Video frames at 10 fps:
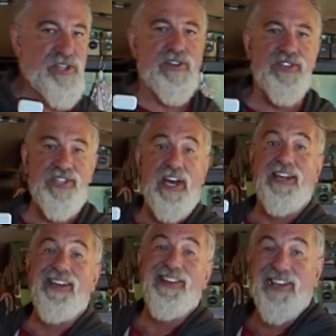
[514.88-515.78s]
you're set
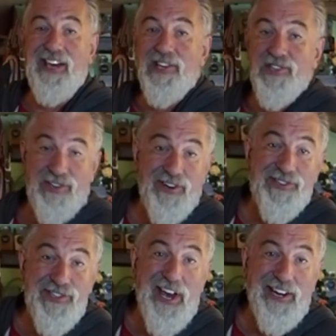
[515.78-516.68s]
in the kitchen, you're
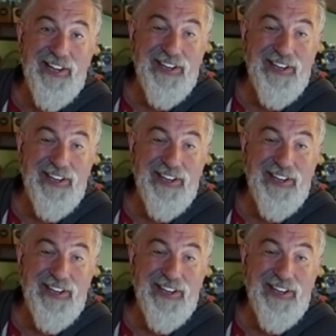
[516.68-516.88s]
set in the